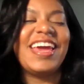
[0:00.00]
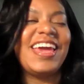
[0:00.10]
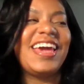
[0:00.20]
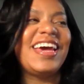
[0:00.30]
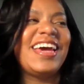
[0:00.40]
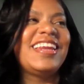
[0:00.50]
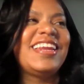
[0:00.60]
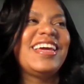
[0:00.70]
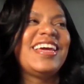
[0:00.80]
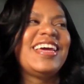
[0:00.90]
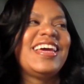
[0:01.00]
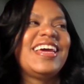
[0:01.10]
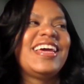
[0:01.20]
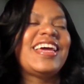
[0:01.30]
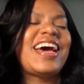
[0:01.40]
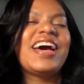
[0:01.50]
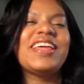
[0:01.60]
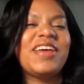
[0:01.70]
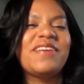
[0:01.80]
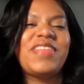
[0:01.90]
and i
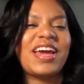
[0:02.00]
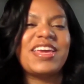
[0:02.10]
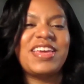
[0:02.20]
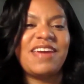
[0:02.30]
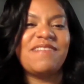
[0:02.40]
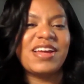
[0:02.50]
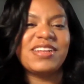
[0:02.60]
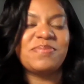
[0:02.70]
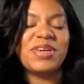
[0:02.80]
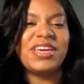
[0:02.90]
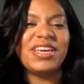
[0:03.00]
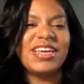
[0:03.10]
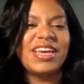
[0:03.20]
love that he gave that to me